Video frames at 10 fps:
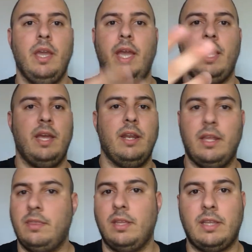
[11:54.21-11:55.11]
and I
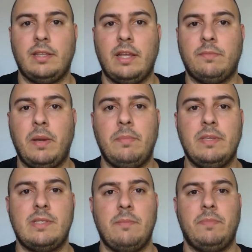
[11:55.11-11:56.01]
think that might be
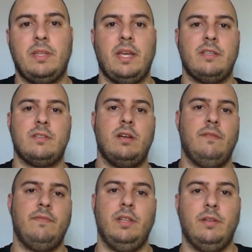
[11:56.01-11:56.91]
something that's a
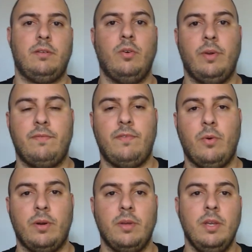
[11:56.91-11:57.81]
villain going
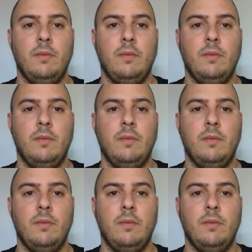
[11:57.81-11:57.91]
forward,